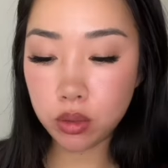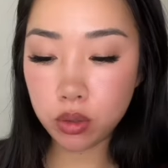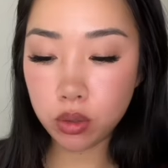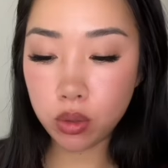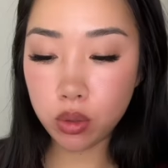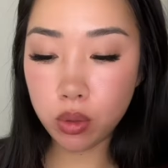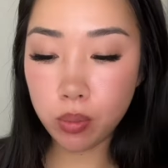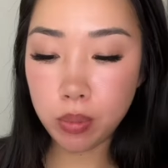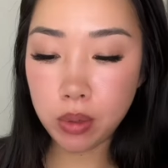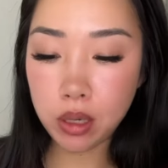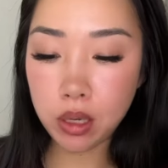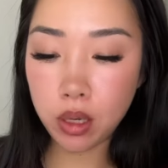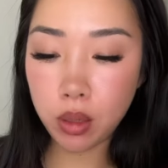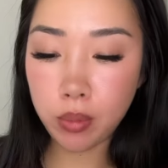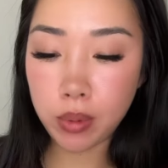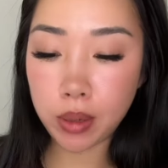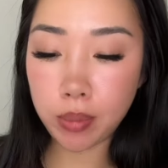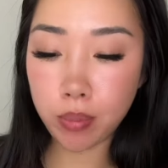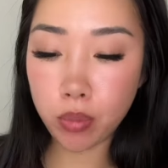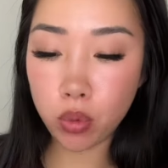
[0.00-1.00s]
Scoop a
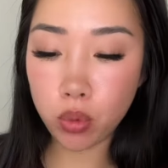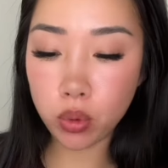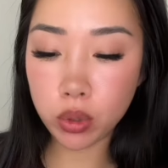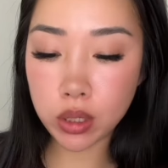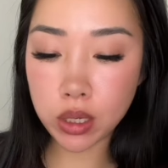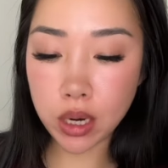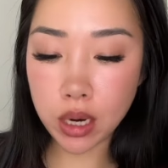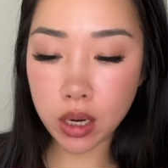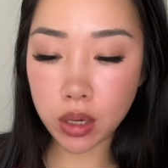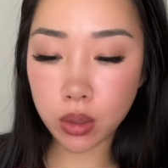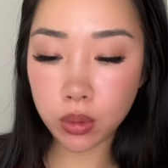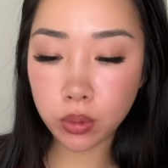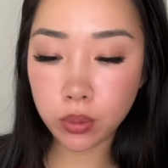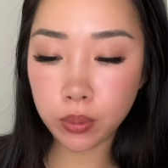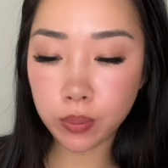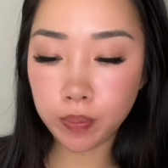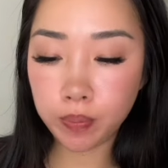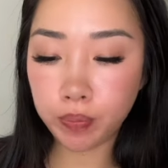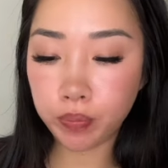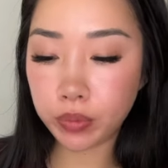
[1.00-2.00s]
little bit more
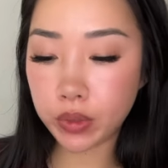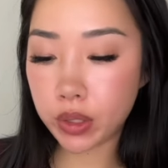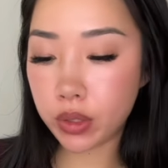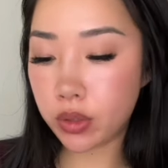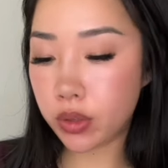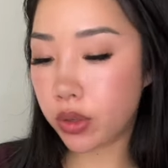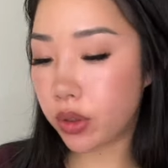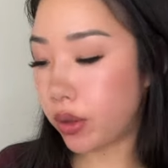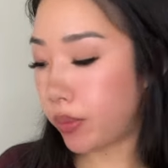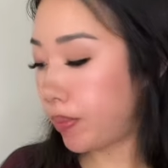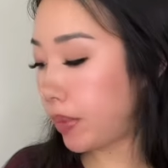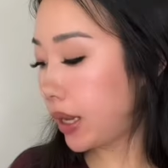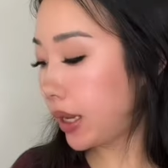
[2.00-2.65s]
down into the